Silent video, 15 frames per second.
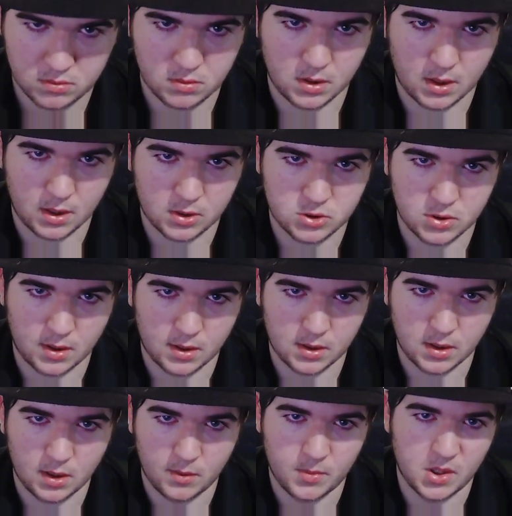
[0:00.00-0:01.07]
and I try to
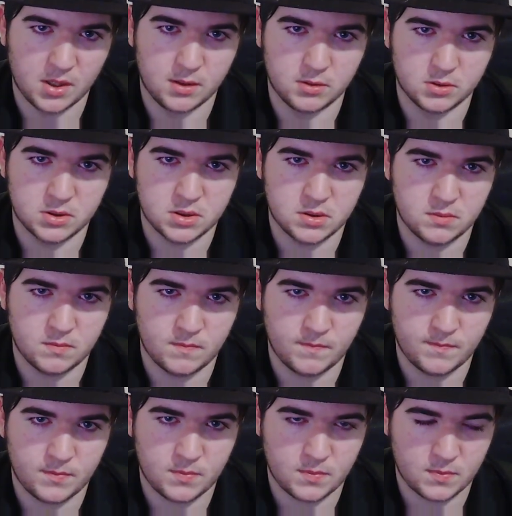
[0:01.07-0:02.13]
help others,
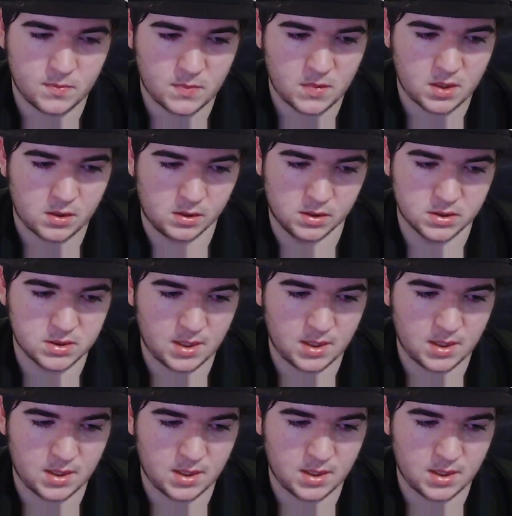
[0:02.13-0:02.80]
because